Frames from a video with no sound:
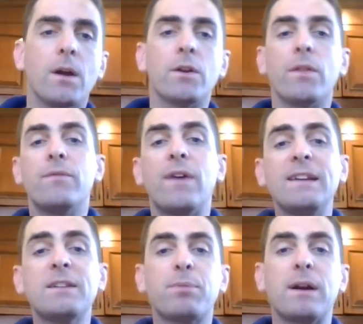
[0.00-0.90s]
Now, the
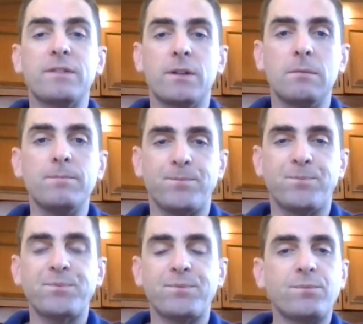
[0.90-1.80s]
vice president,
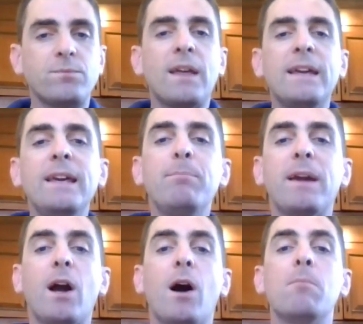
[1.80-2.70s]
he
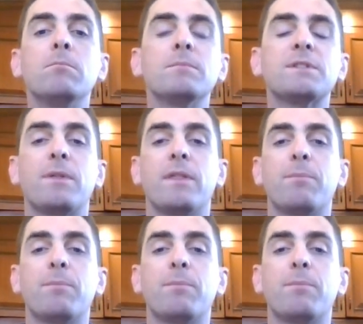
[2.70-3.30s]
becomes the